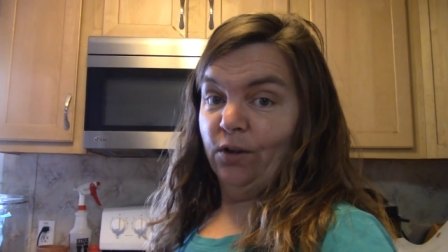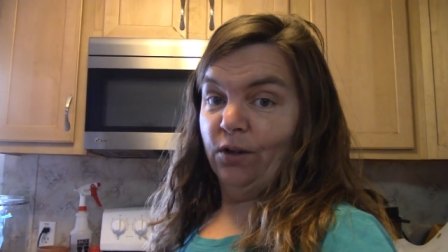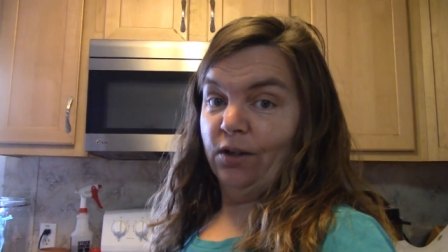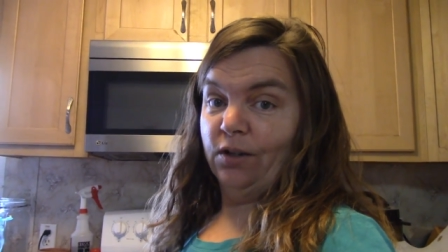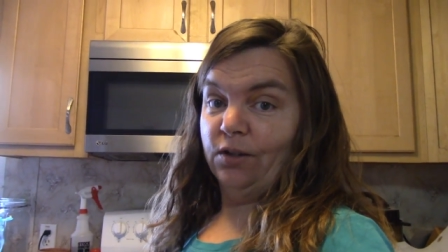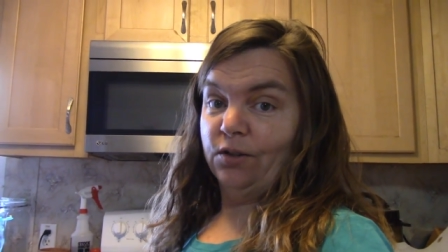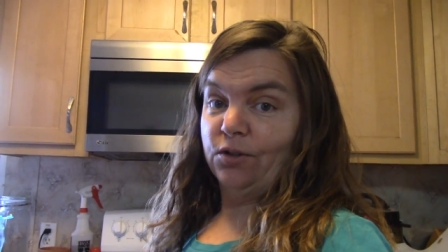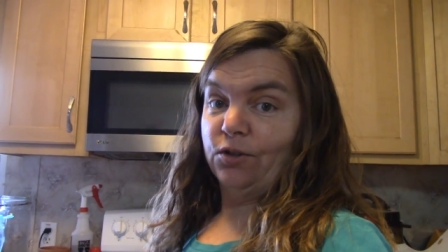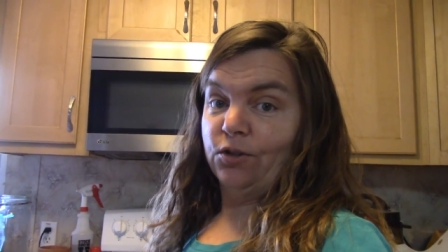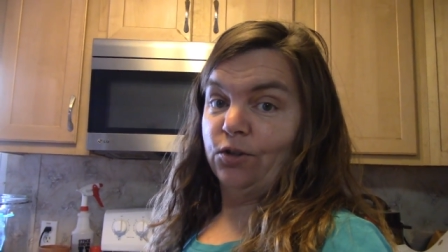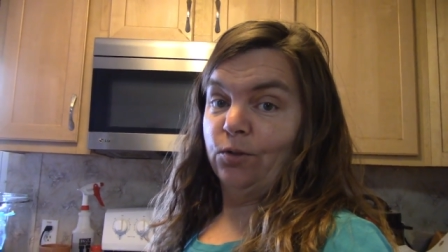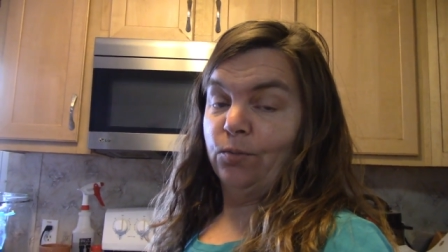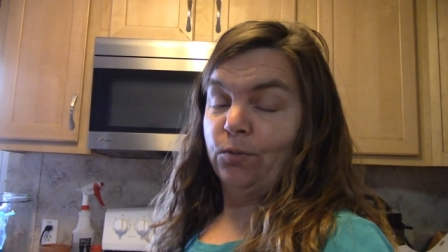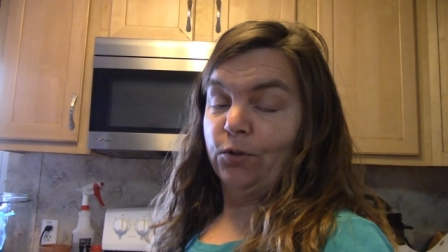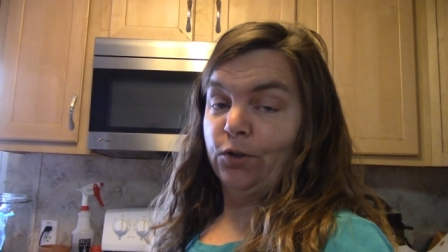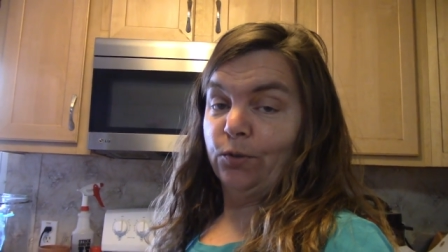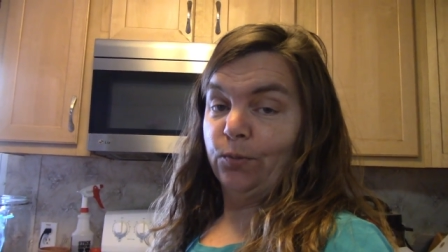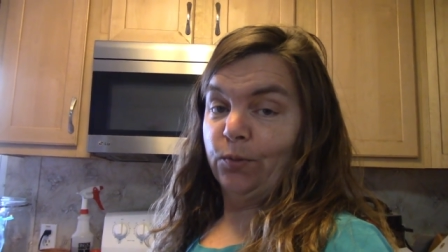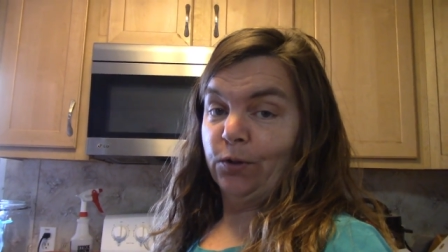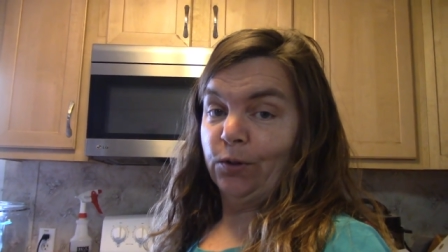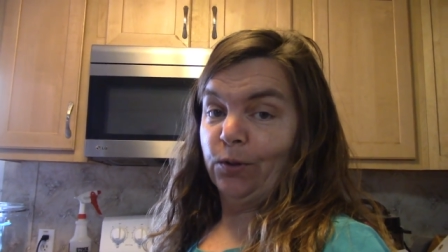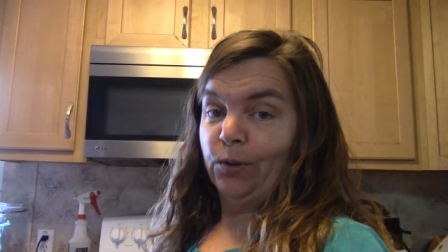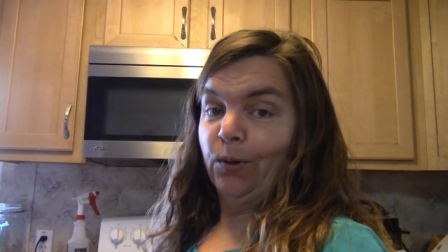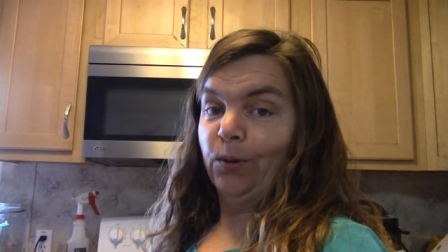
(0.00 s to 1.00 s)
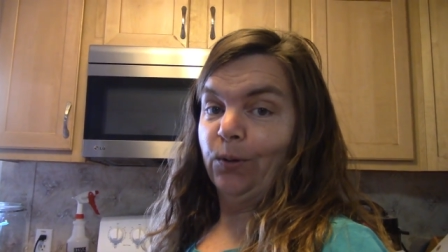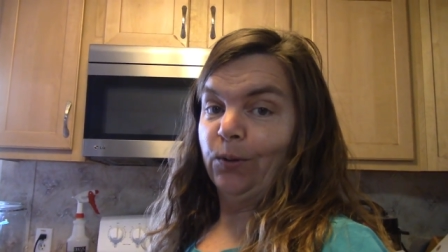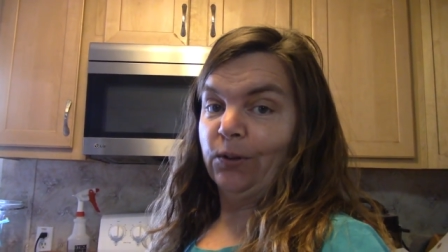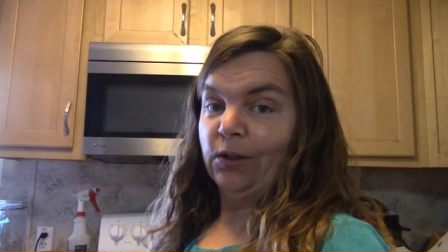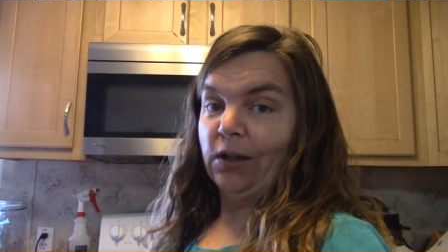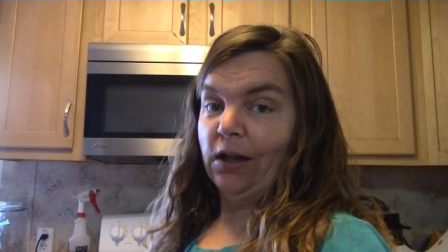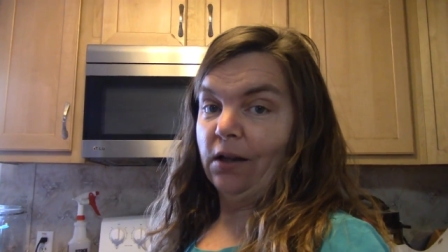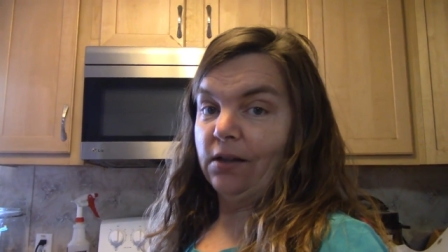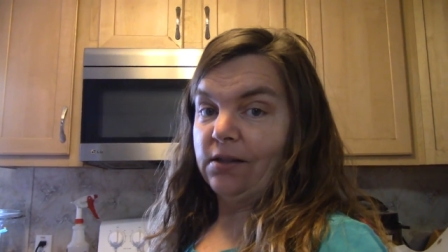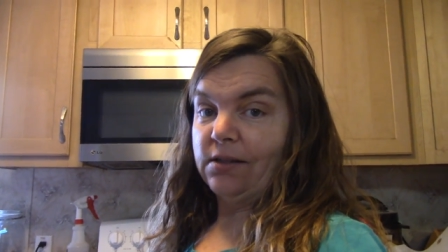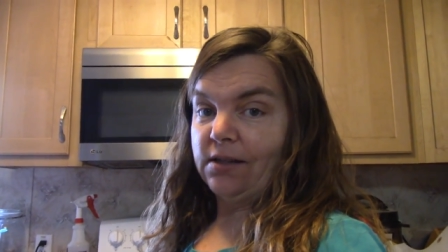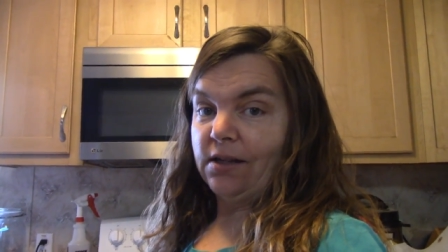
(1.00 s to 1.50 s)
it is super duper cold
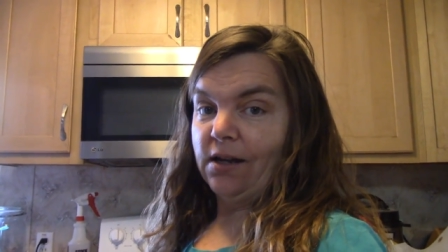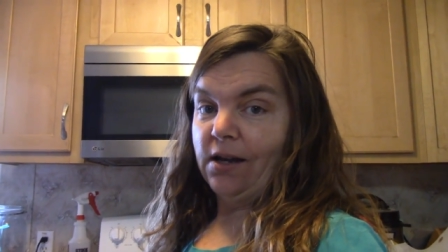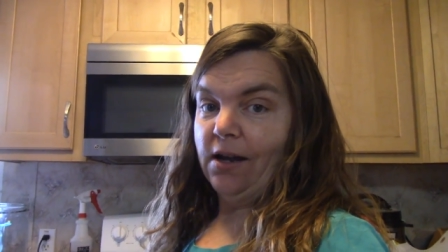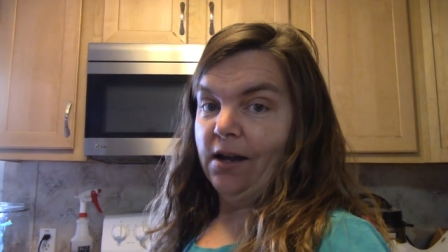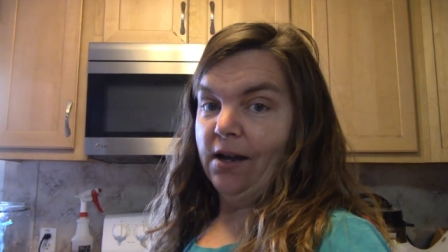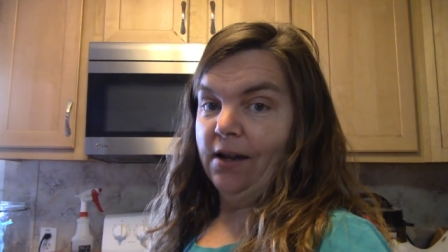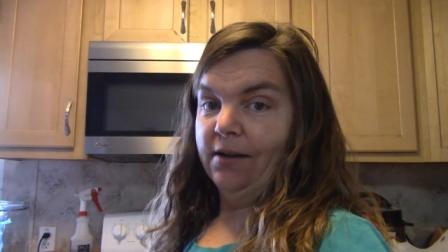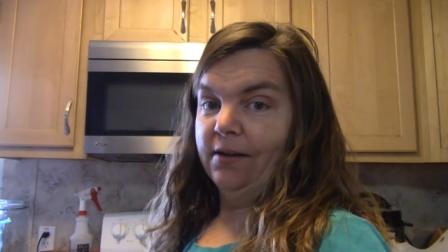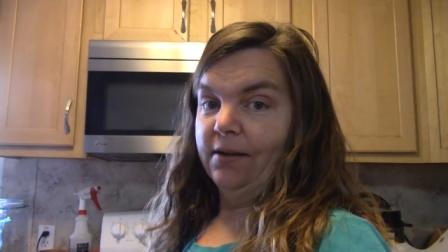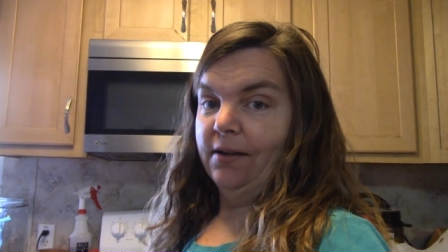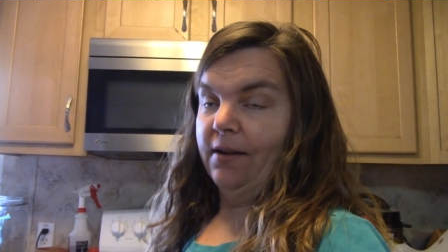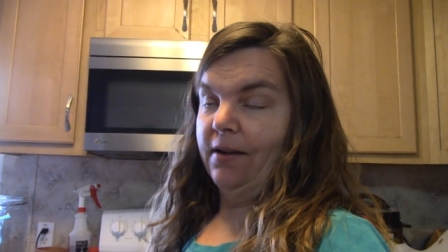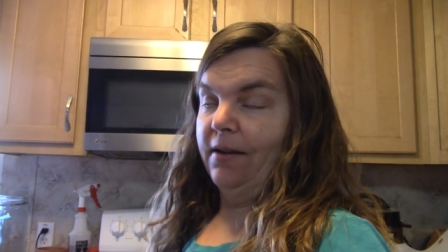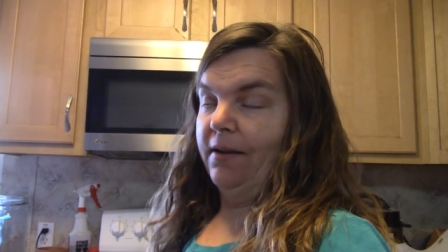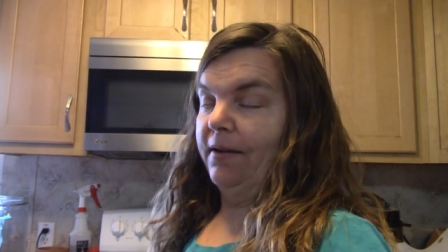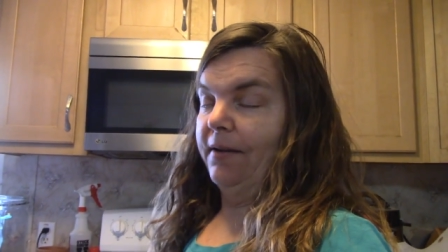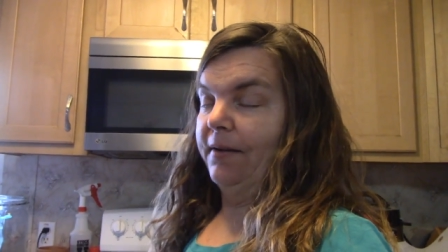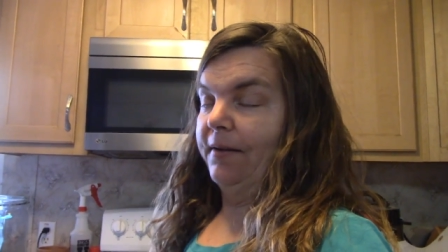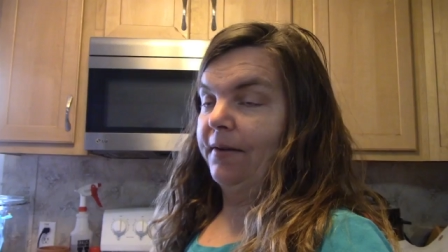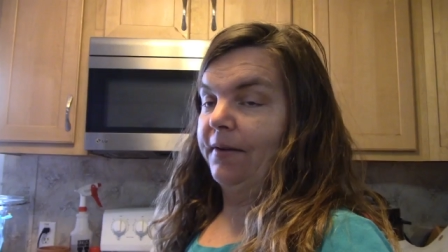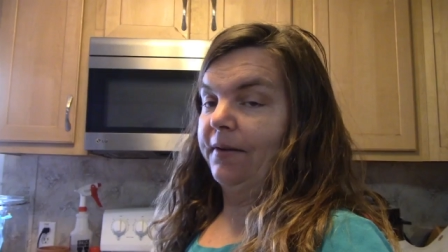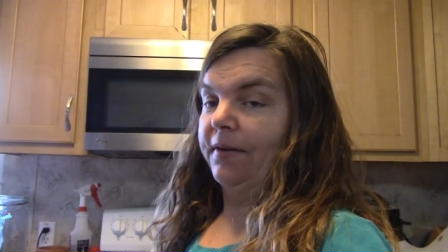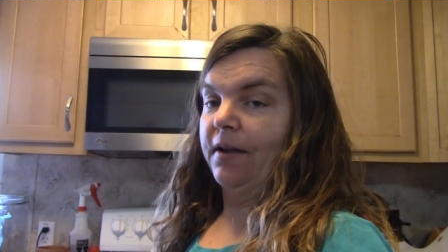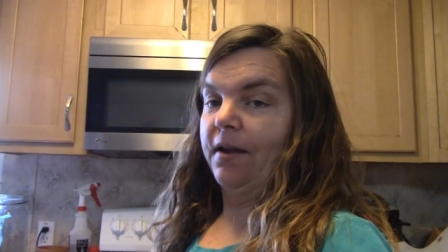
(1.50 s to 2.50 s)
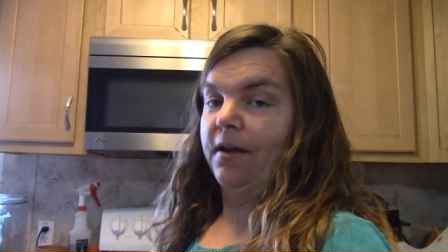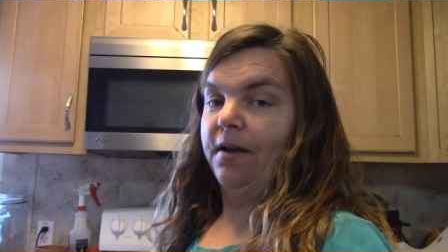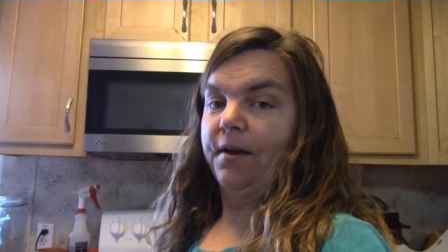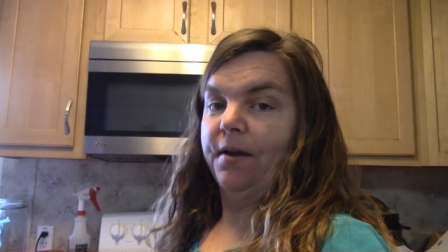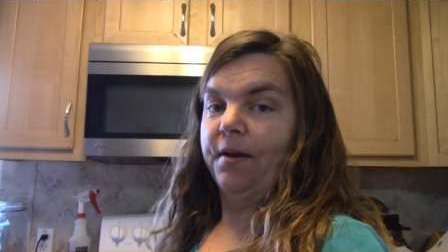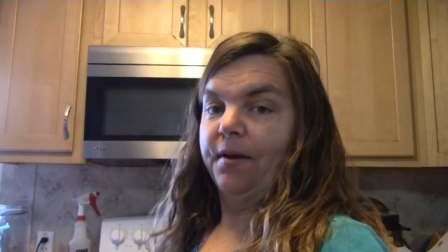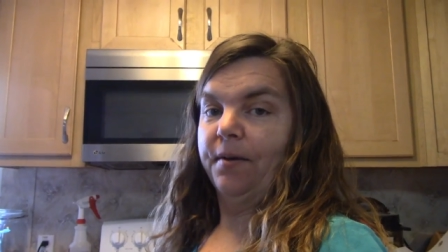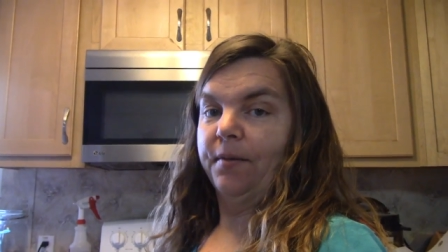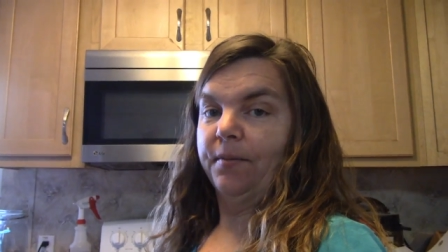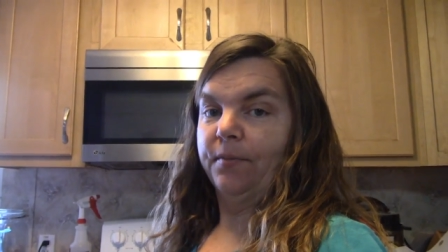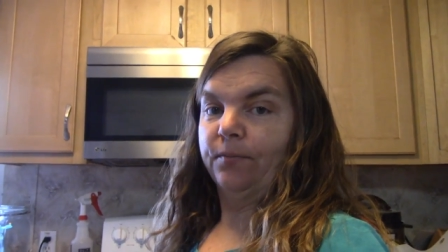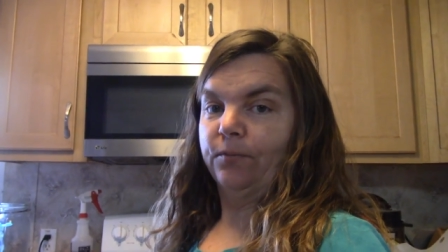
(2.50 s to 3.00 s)
outside and
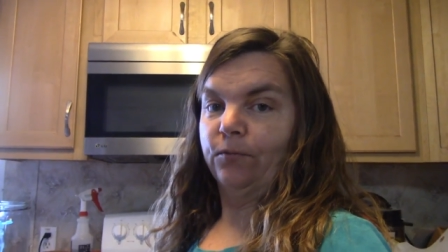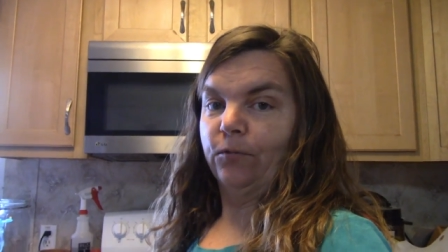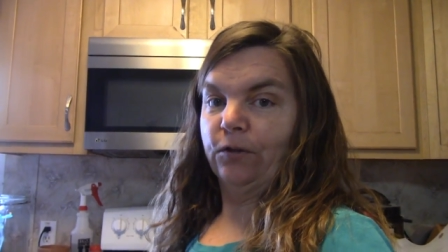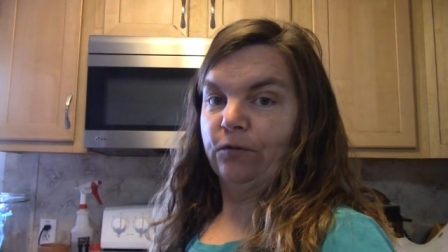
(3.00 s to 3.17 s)
um,